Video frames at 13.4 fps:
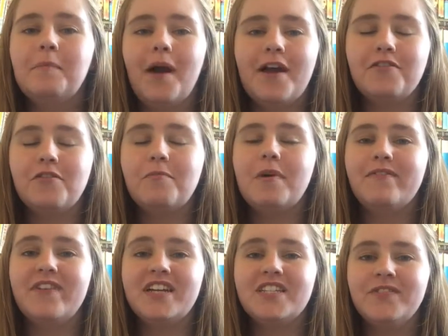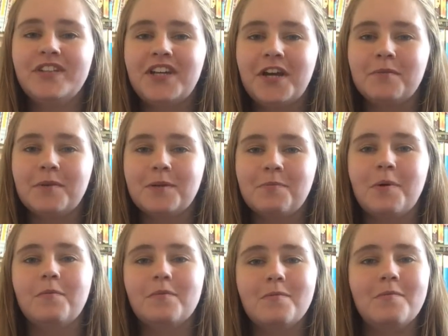but I thought my first video would
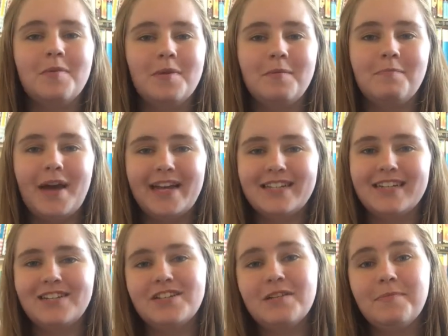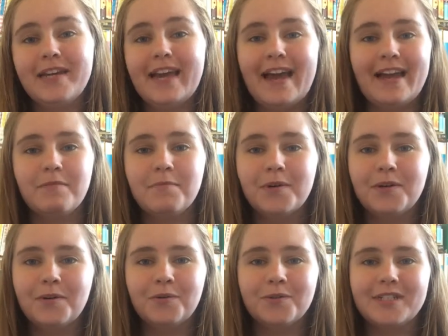probably be better to be a
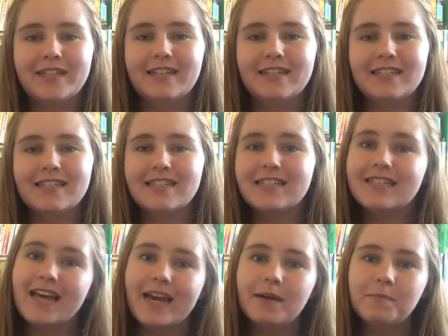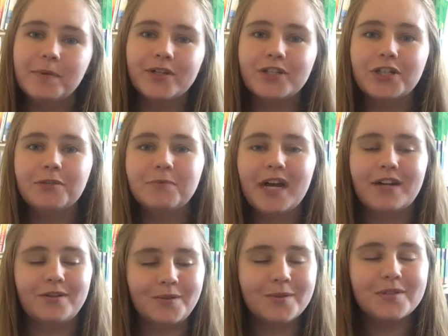book haul, seeing as this is a BookTube
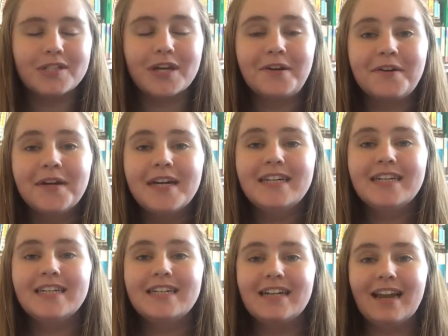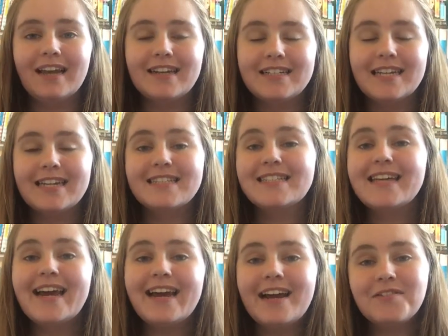channel. So like I said,
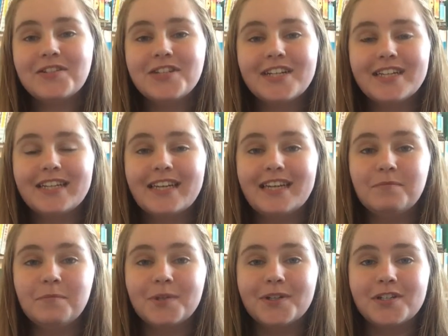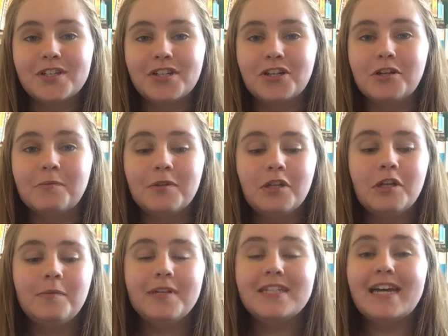today I'm doing the BookTube
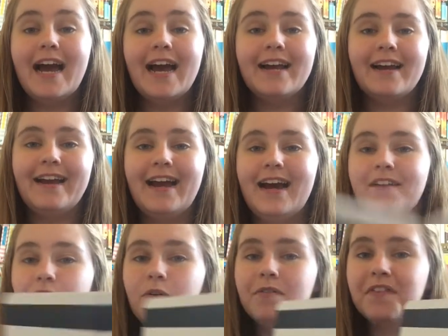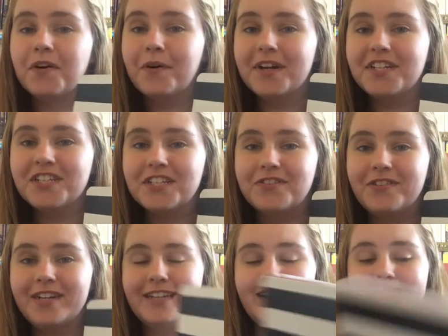Newbie tag. I have all of the questions
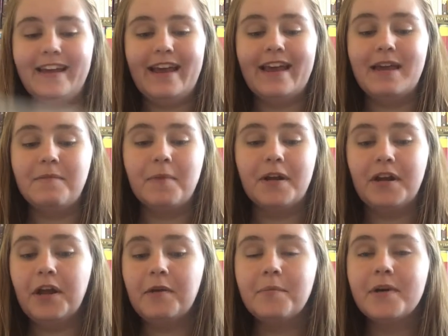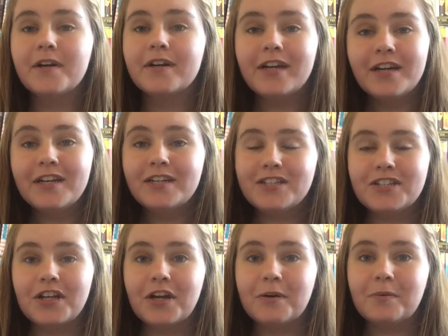written down here in my notebook,
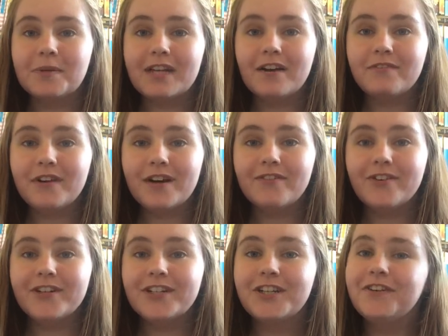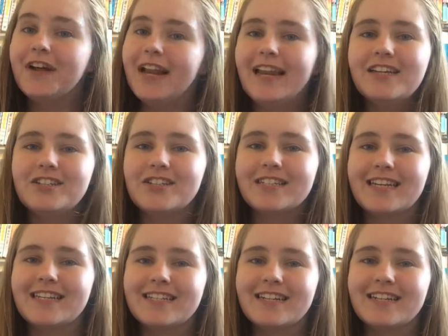so without further ado, let's just get